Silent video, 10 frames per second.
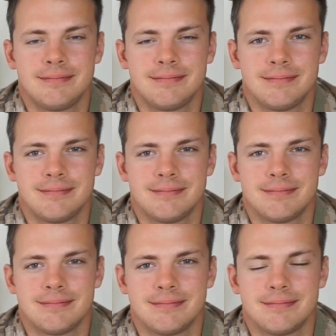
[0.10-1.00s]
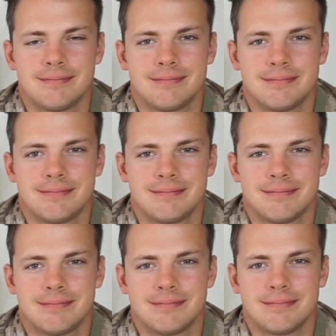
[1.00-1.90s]

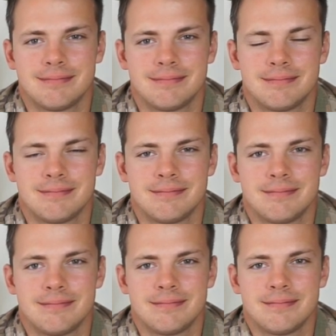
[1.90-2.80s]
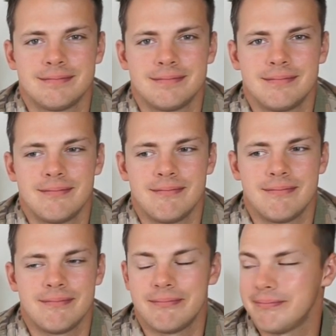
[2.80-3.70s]

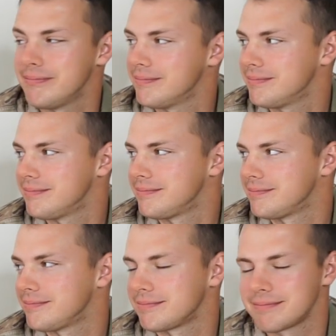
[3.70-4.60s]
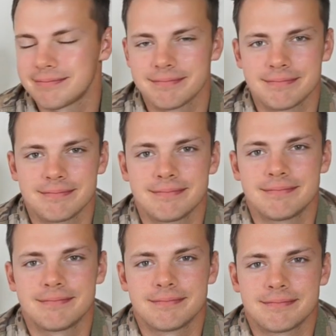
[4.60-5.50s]

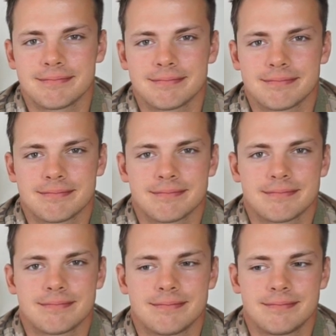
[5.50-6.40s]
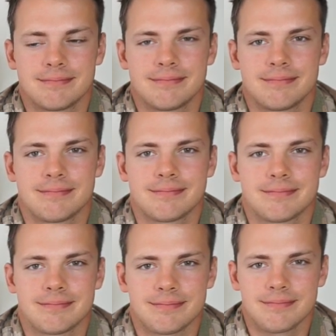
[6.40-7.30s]

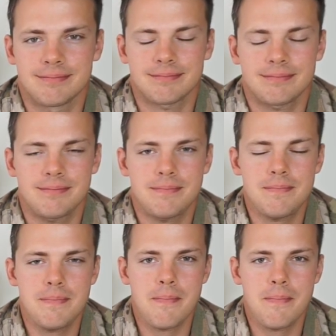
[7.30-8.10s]
(not speaking)